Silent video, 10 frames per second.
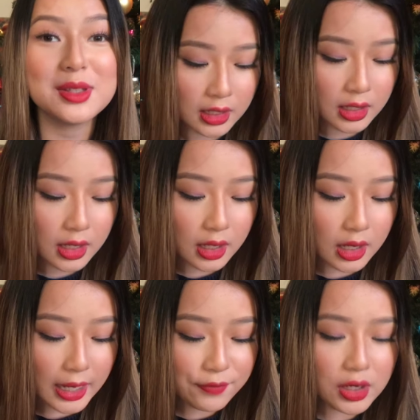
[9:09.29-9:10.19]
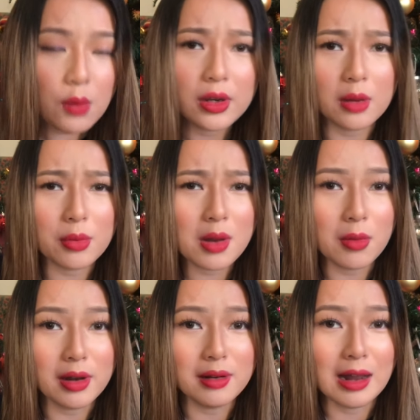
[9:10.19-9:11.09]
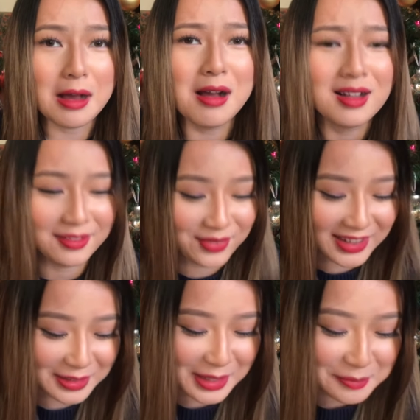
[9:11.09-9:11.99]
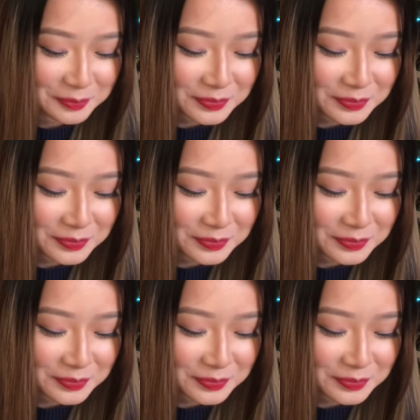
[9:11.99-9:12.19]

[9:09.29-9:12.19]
So I forgot what number I'm on now, but okay.